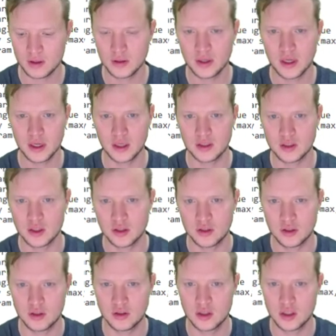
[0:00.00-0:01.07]
Okay, so
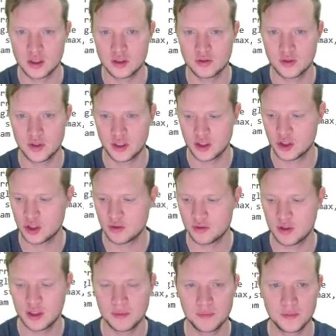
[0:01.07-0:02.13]
new lines for each of
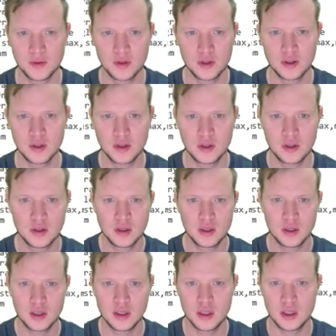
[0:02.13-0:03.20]
them.
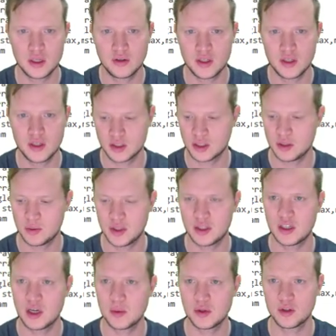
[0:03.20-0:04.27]
And there's going to be a
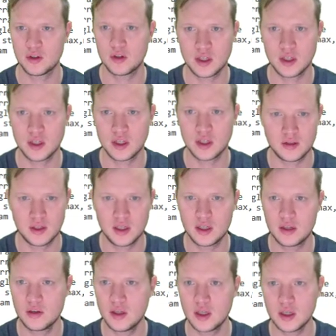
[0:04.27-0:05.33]
double new line at the
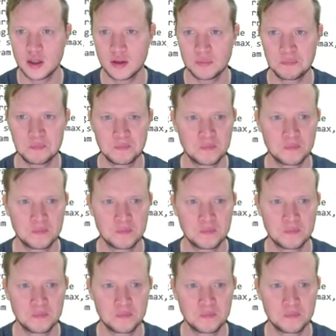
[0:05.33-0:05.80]
end here.